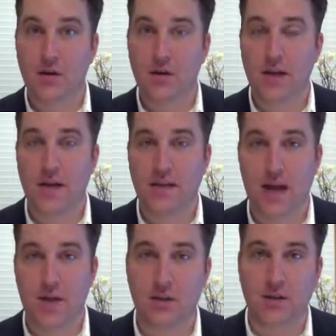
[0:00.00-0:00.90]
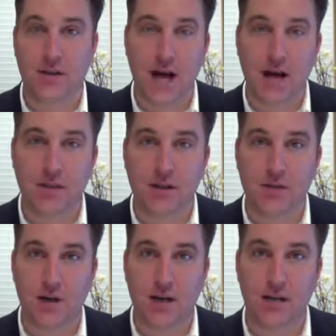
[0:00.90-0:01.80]
An example, a tablet,
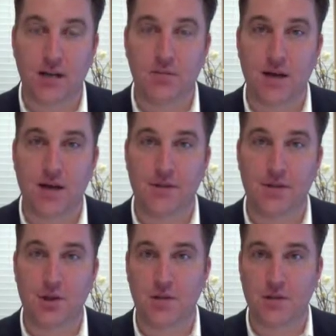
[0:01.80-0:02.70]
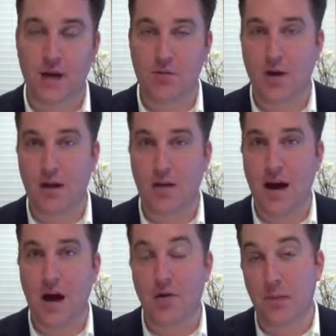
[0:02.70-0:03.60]
do I need to be able to use that while I'm
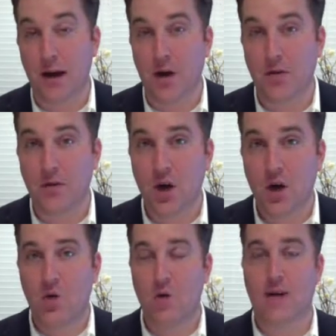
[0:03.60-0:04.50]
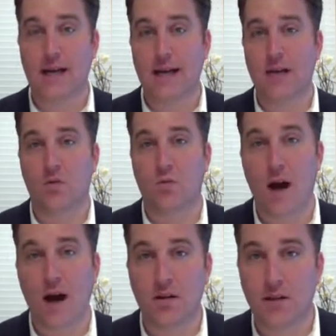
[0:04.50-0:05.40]
out and about? Or can I get a
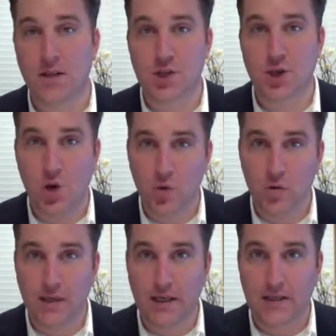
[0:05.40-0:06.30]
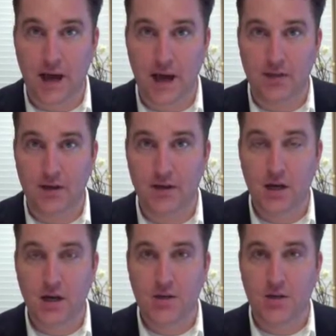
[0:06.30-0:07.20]
wireless only tablet
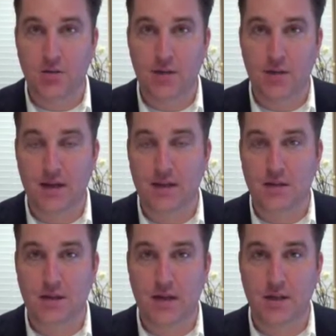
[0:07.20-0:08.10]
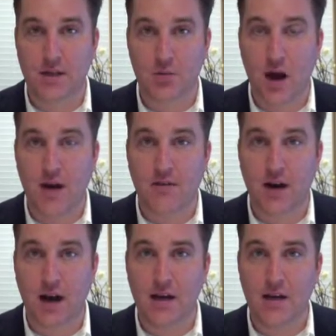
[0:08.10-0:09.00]
so when I'm next connected to
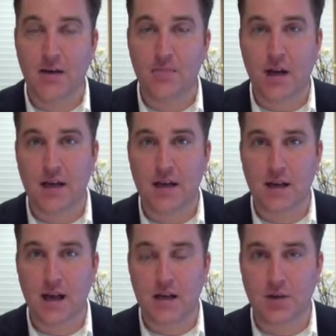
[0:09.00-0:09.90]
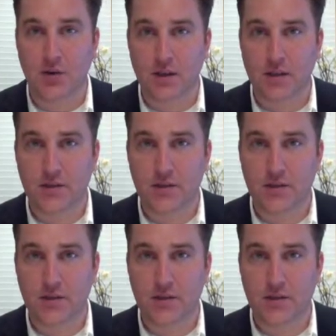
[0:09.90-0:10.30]
Wi-Fi, I can connect to it?